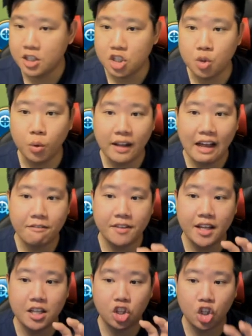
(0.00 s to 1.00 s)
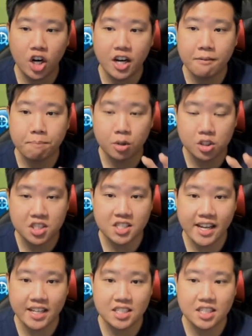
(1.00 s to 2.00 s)
You will have then
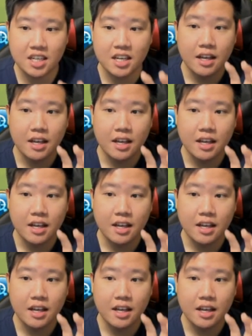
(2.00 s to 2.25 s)
30%